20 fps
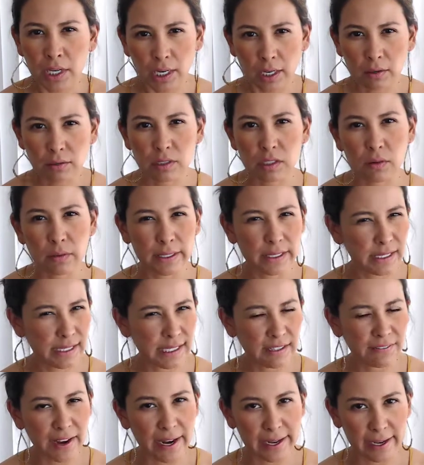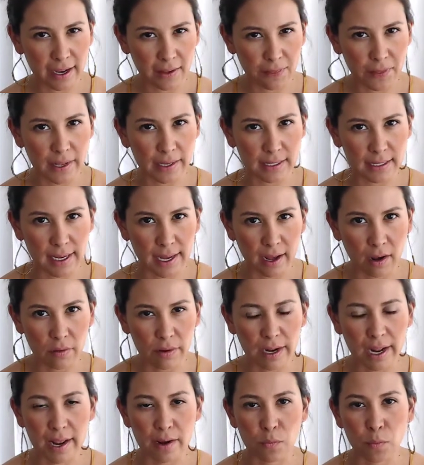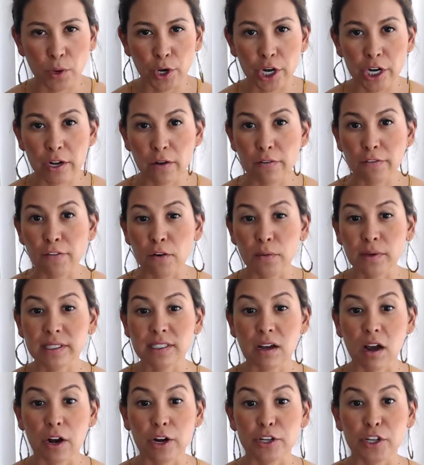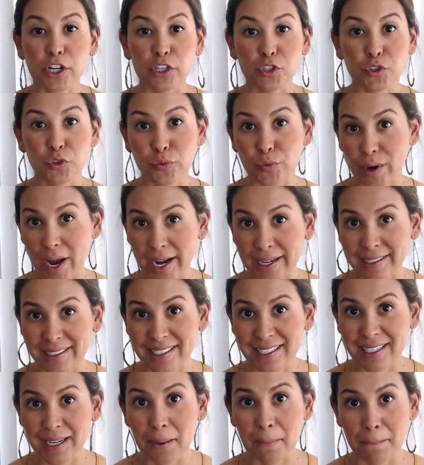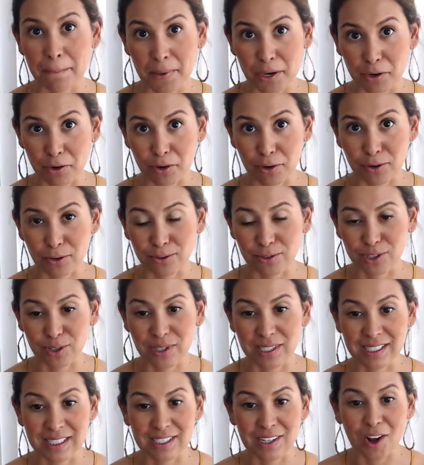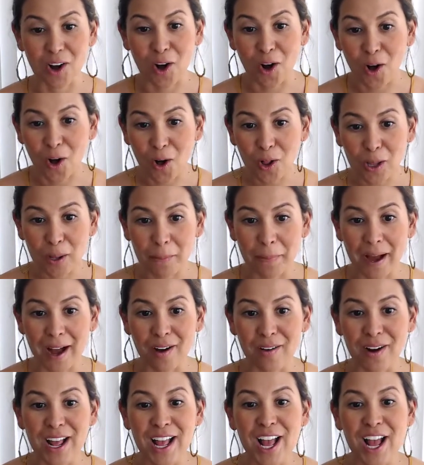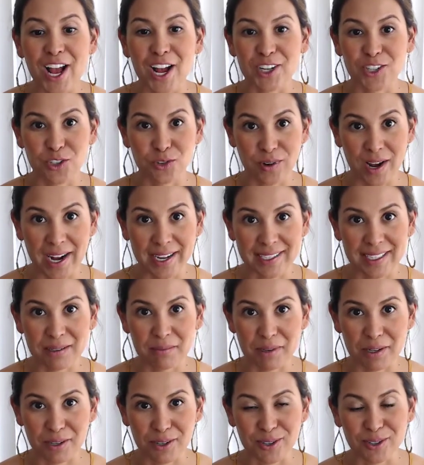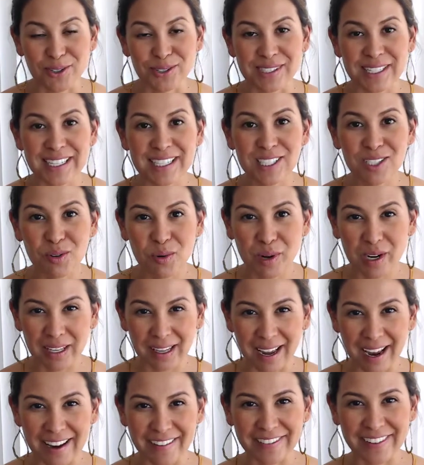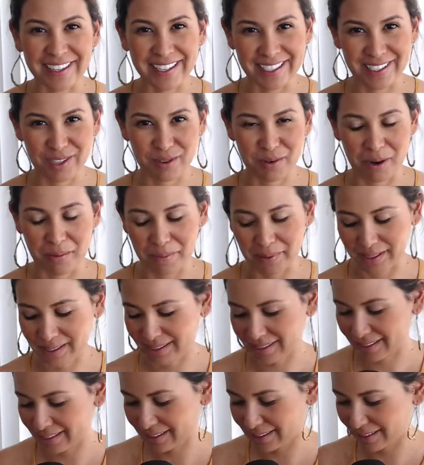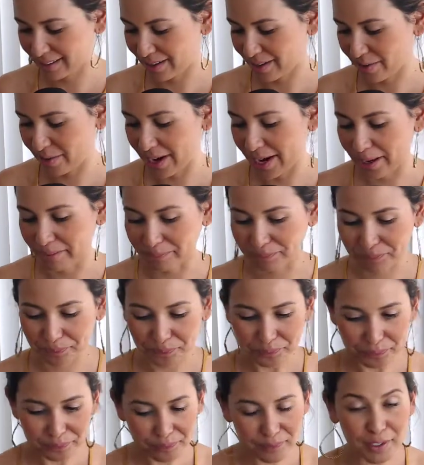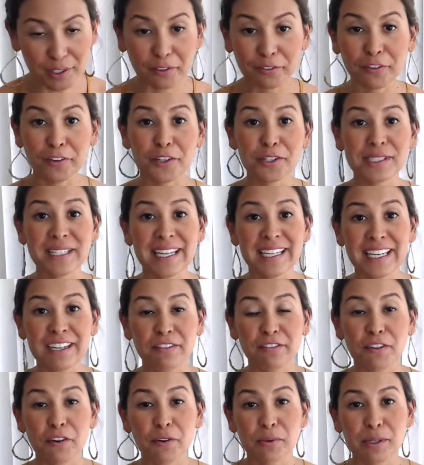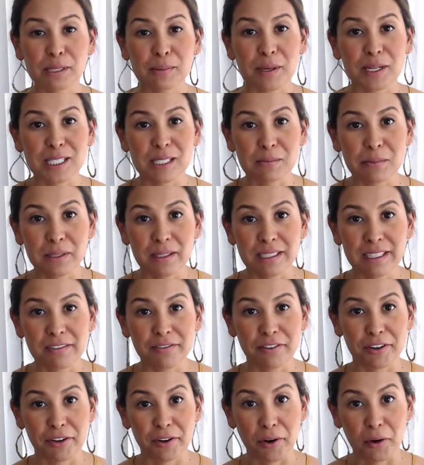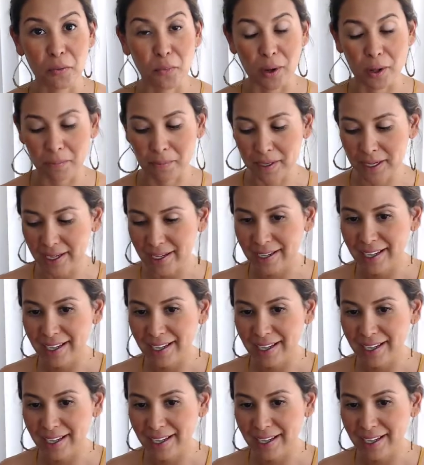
So let's see if I can get that down, and we're going to focus on attracting miracles. So this is all about attracting miracles into our life and into our business. Okay. First, taking full responsibility for your own well-being,